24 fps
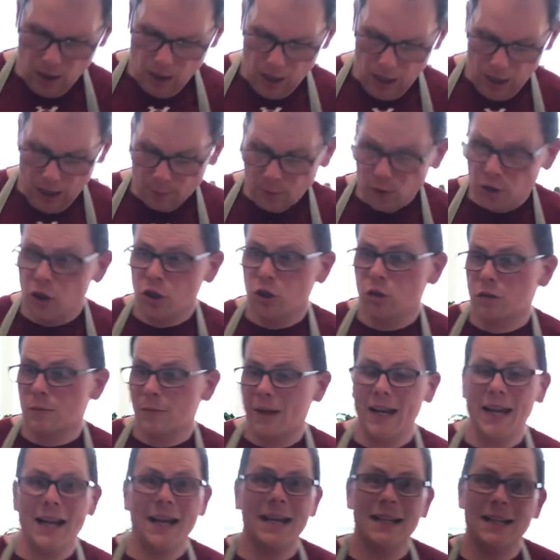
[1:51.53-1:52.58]
I'm going to use my
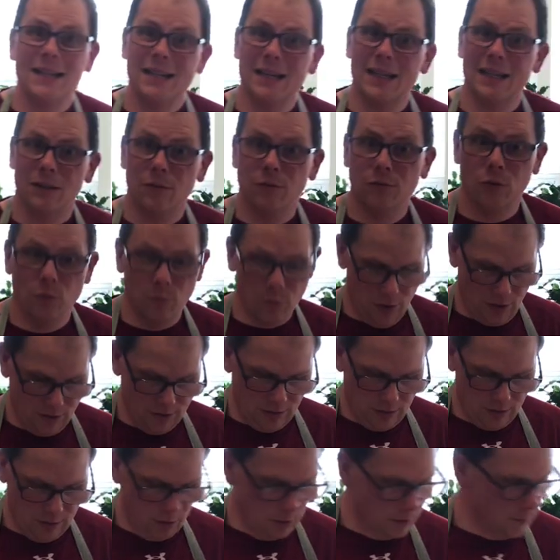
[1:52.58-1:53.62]
handy dandy food
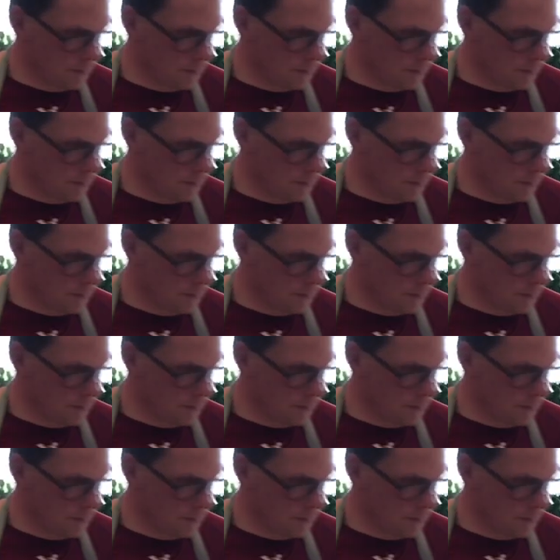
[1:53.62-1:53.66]
processor